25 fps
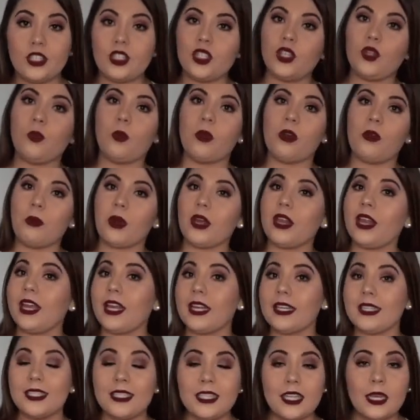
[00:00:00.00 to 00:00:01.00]
So you'd wanna wear
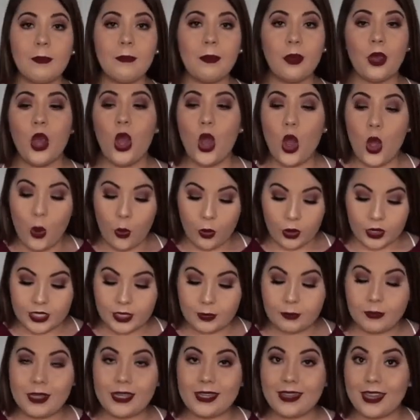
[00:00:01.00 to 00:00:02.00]
like a slip or
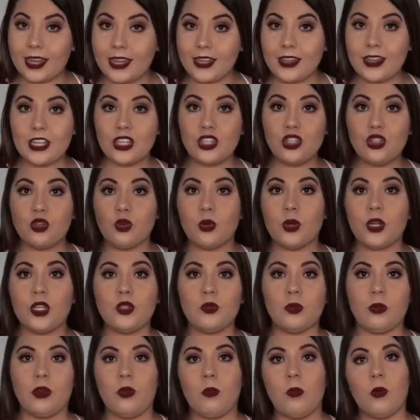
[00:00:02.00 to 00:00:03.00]
something like these
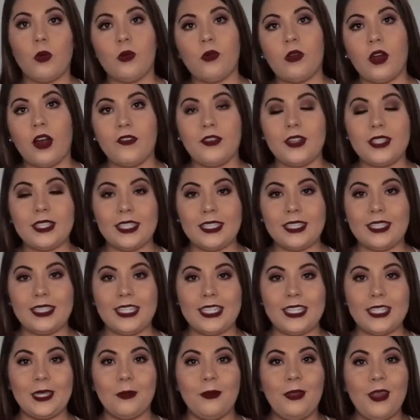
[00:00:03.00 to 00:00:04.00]
shorts where you won't obviously
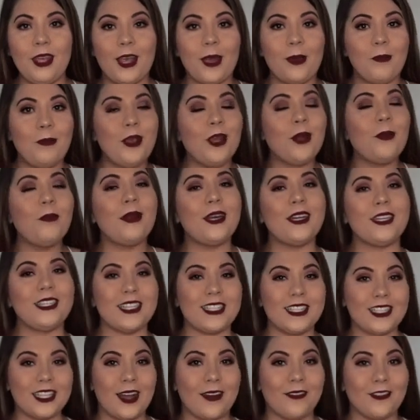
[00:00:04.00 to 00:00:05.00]
see something up here, but it
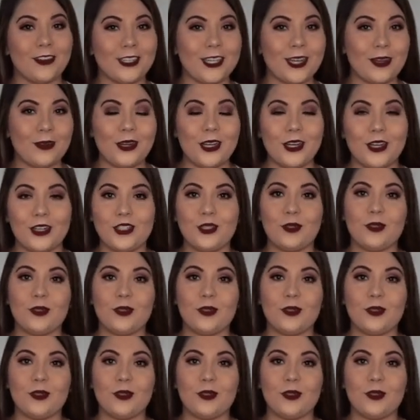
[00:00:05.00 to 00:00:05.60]
does cover down here.